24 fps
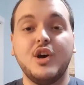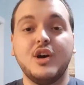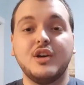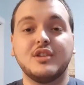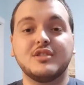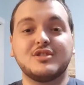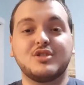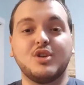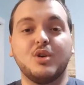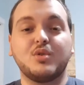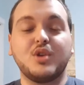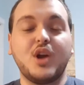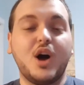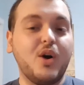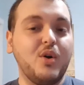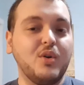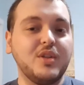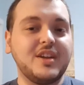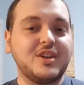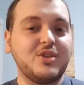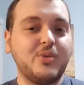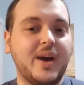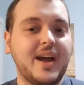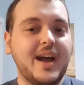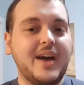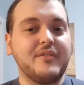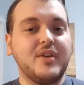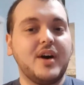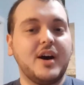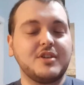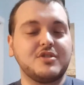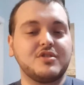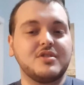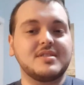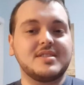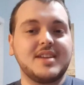So not only do I have
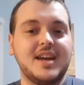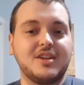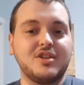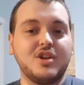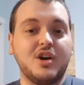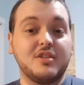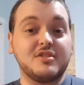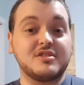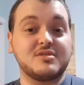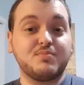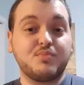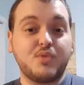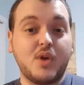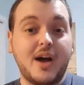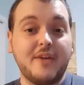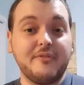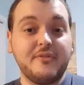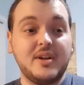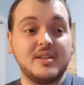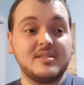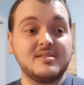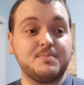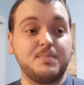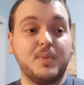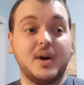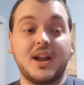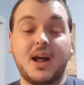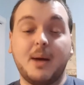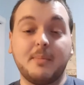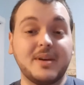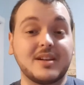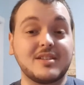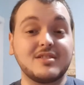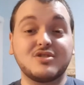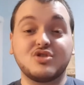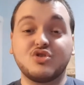$110 profits, but I'm
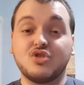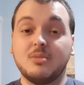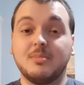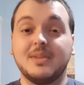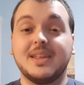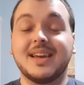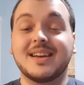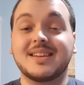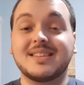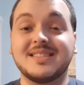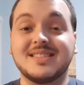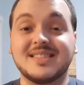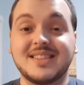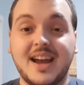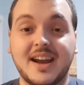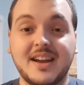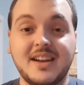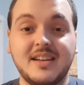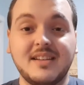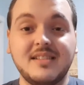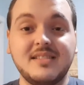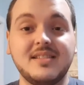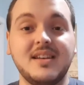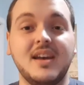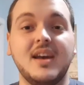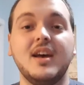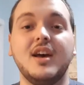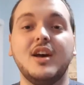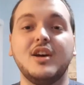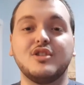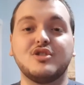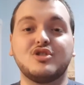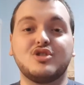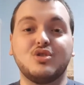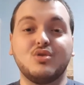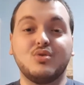extremely excited
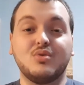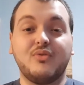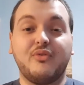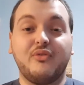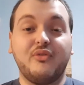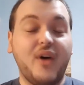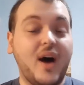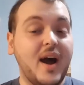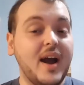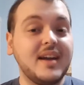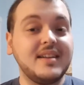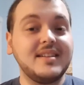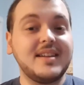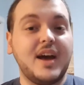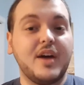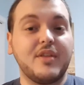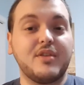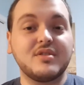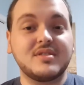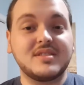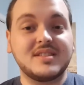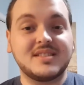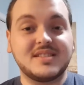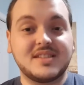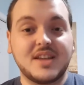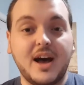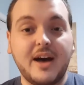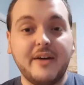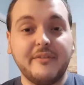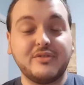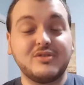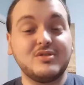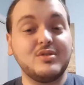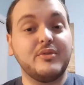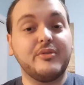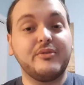to find other
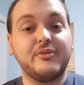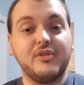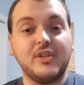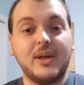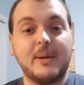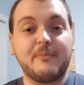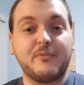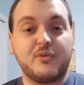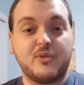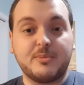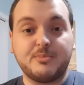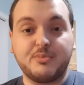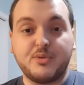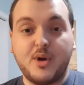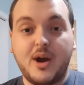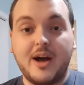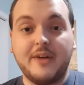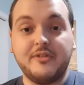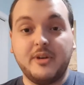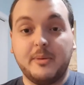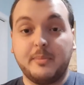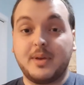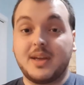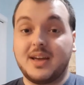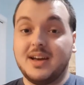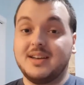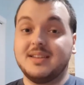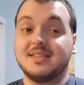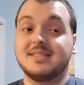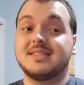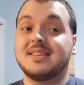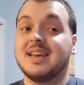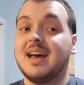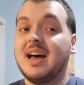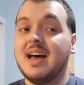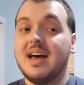stuff to flip for profit
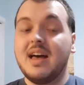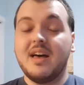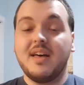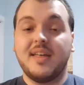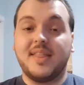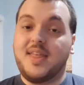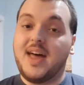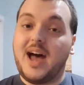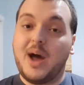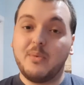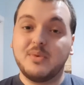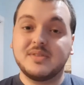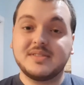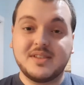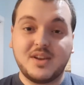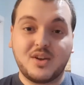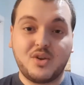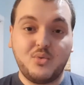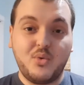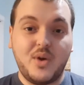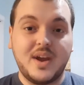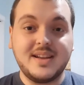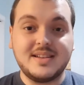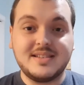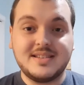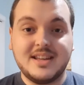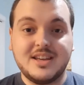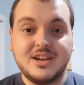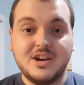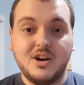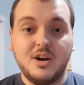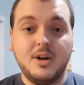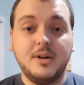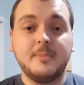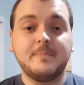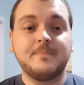because that was a great
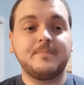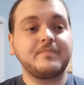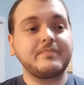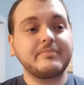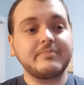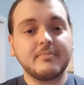deal.